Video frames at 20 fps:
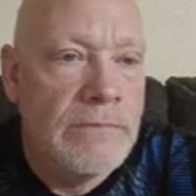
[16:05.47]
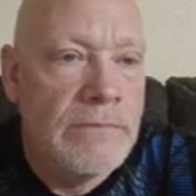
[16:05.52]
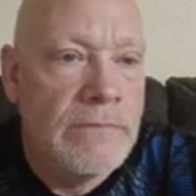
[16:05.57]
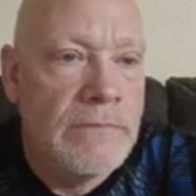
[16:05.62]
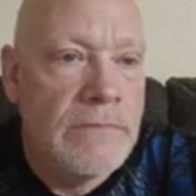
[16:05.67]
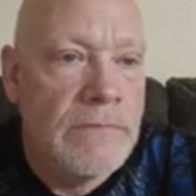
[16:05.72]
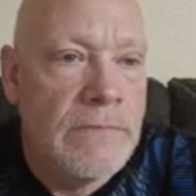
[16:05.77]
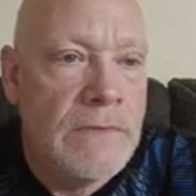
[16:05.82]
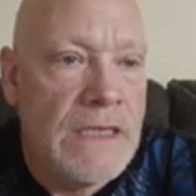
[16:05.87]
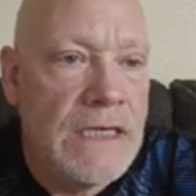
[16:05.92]

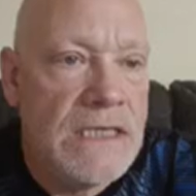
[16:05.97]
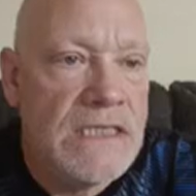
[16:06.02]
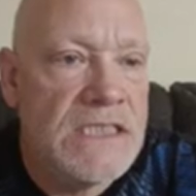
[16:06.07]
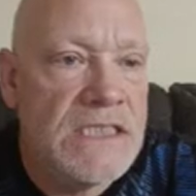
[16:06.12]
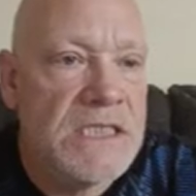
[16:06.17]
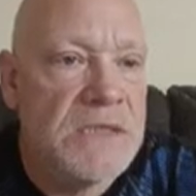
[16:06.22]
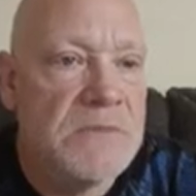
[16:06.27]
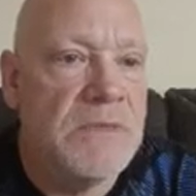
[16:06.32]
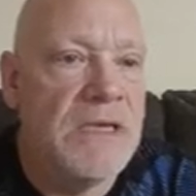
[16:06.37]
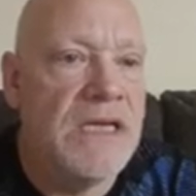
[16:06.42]
And
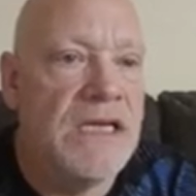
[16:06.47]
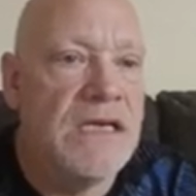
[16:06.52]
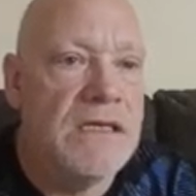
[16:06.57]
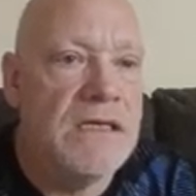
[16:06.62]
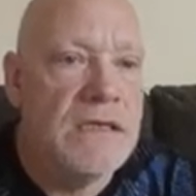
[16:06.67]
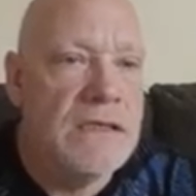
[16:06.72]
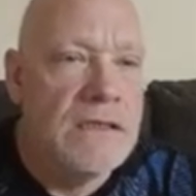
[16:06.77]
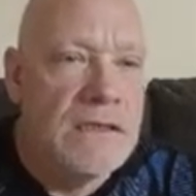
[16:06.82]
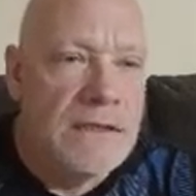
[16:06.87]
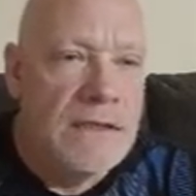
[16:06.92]
spin.
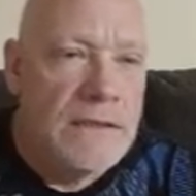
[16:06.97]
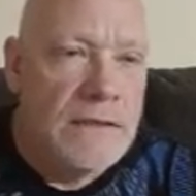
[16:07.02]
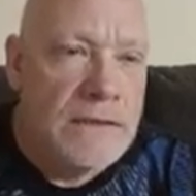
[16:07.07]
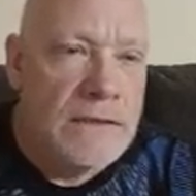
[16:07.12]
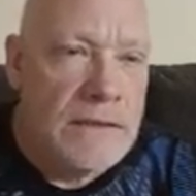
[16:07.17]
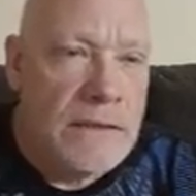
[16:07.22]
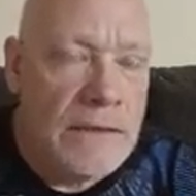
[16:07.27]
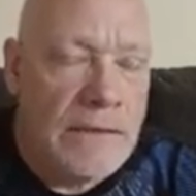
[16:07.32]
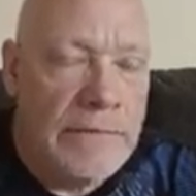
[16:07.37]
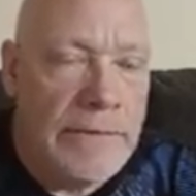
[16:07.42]

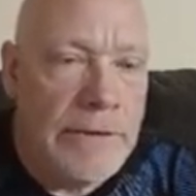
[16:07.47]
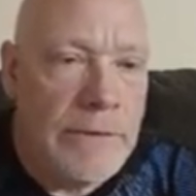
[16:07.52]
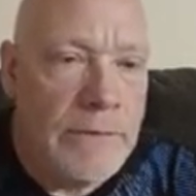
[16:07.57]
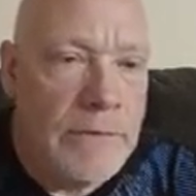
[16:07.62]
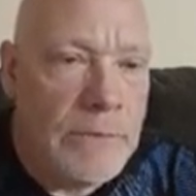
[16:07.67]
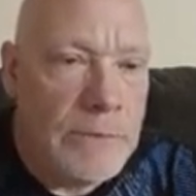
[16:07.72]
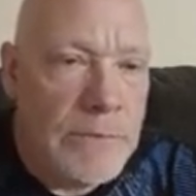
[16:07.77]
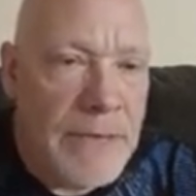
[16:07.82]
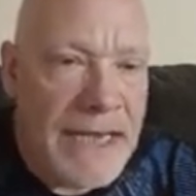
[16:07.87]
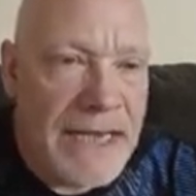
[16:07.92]
All right, we're
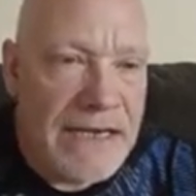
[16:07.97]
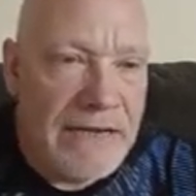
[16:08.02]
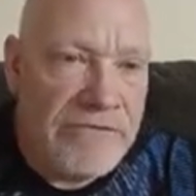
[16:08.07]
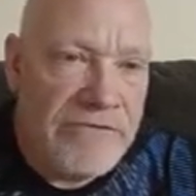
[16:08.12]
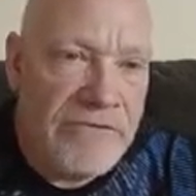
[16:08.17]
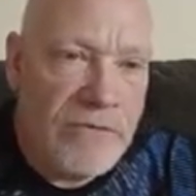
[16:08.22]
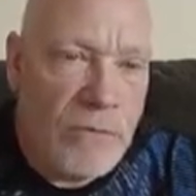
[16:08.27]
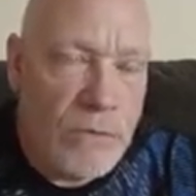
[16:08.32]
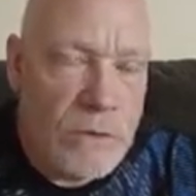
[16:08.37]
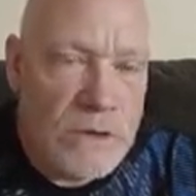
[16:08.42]
back at
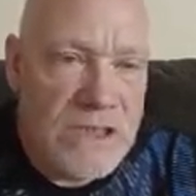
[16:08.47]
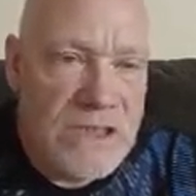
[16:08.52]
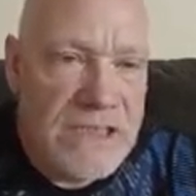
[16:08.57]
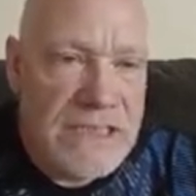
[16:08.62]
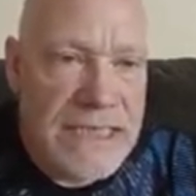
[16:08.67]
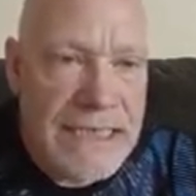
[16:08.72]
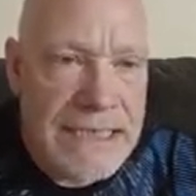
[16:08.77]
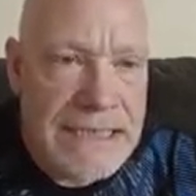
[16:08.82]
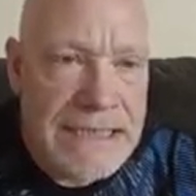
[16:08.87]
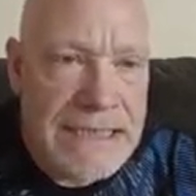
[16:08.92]

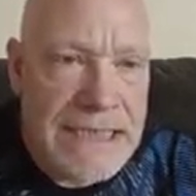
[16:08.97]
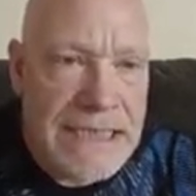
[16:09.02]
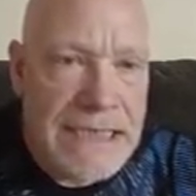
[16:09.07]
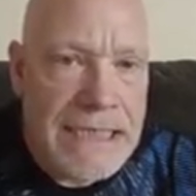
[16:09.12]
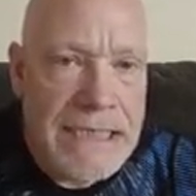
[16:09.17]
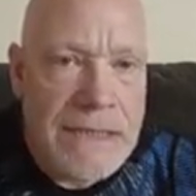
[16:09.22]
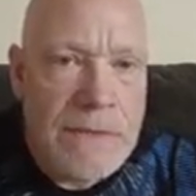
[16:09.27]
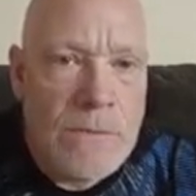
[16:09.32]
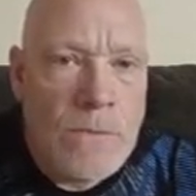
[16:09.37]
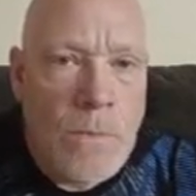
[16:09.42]
460.
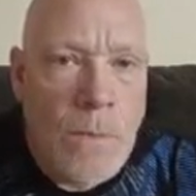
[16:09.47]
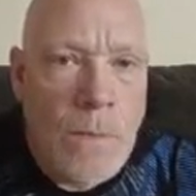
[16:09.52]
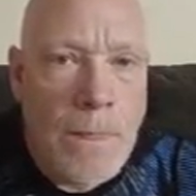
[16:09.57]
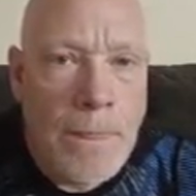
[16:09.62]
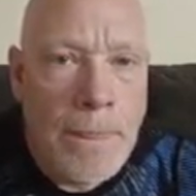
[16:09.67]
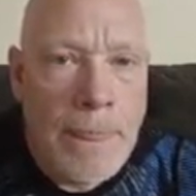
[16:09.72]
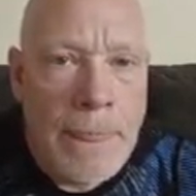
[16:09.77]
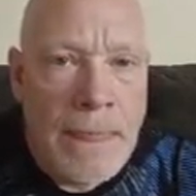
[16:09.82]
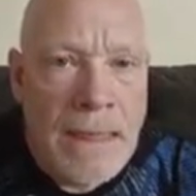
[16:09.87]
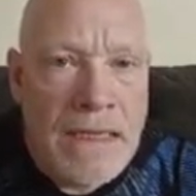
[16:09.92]

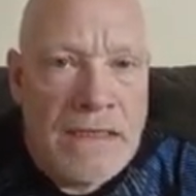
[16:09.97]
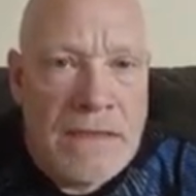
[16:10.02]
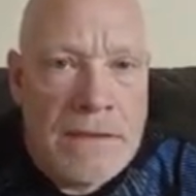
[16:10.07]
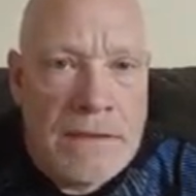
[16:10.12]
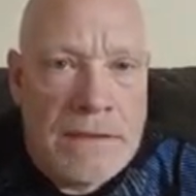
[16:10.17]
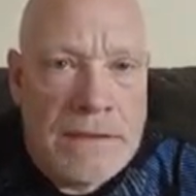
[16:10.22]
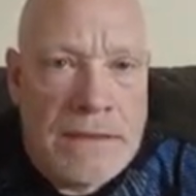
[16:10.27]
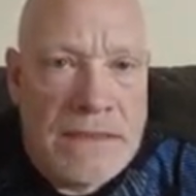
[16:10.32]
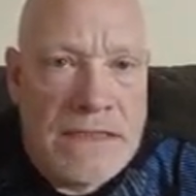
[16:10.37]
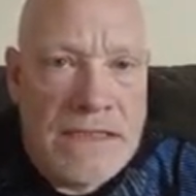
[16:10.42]

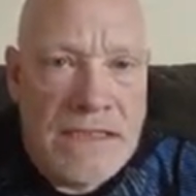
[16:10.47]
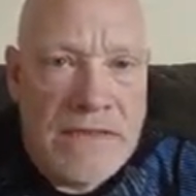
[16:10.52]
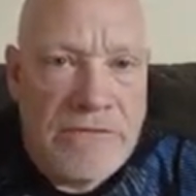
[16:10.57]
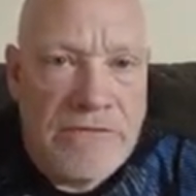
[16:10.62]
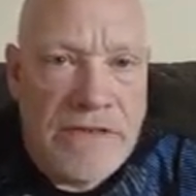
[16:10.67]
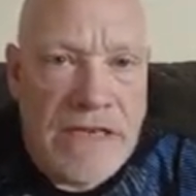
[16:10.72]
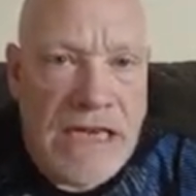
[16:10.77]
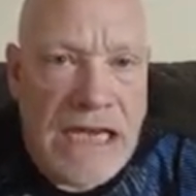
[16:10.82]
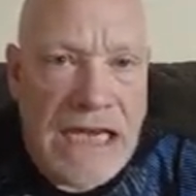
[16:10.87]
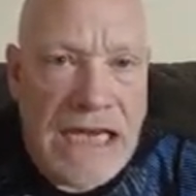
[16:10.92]
See if we
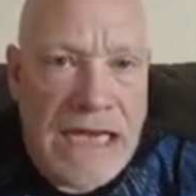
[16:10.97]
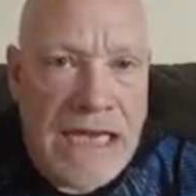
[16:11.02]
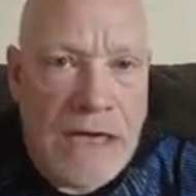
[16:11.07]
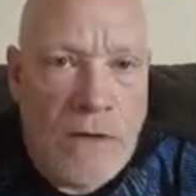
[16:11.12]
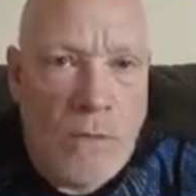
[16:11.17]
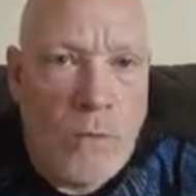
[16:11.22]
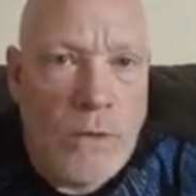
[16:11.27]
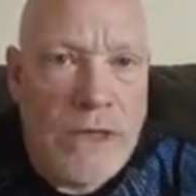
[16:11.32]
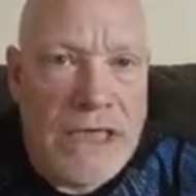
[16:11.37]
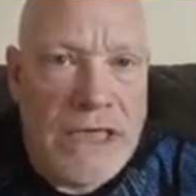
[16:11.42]
can get a
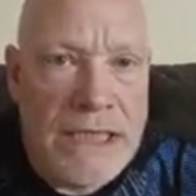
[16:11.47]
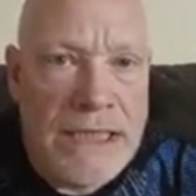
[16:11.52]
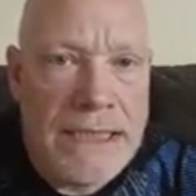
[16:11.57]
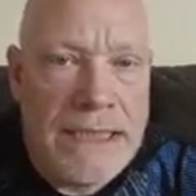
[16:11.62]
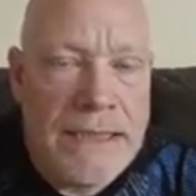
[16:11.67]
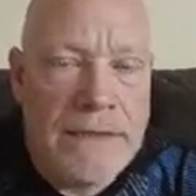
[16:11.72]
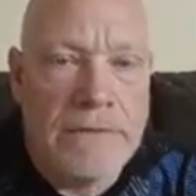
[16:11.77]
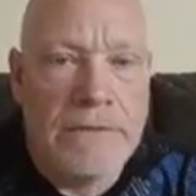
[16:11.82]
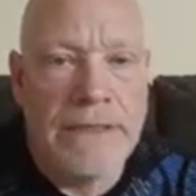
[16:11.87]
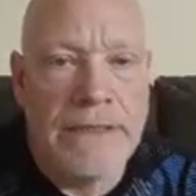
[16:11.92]
win here.
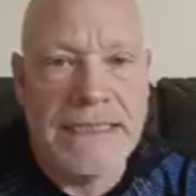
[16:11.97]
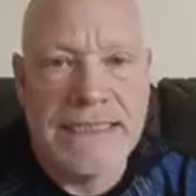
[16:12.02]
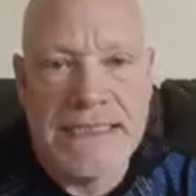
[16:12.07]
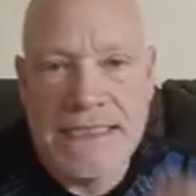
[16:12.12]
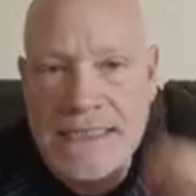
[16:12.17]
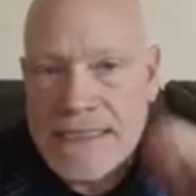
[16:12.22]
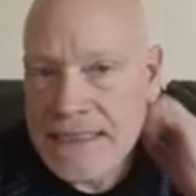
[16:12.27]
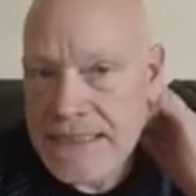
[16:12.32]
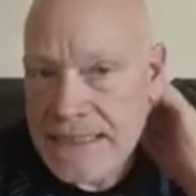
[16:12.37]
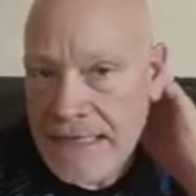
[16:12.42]
That's a
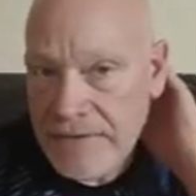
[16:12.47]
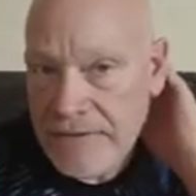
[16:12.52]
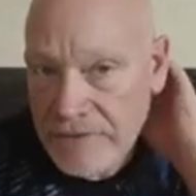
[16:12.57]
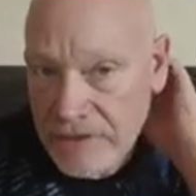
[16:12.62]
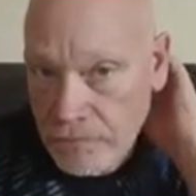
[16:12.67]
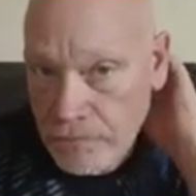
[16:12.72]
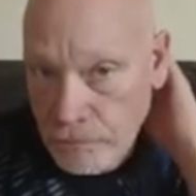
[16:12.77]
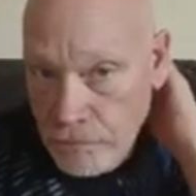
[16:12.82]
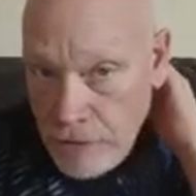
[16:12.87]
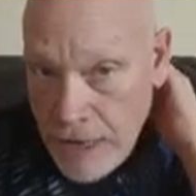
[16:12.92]
7
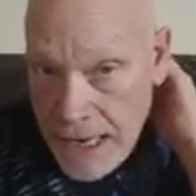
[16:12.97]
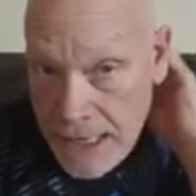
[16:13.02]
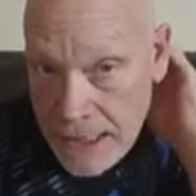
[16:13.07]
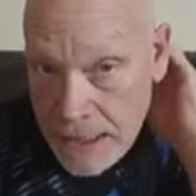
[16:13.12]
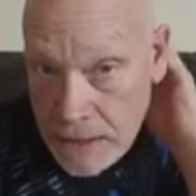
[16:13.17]
red.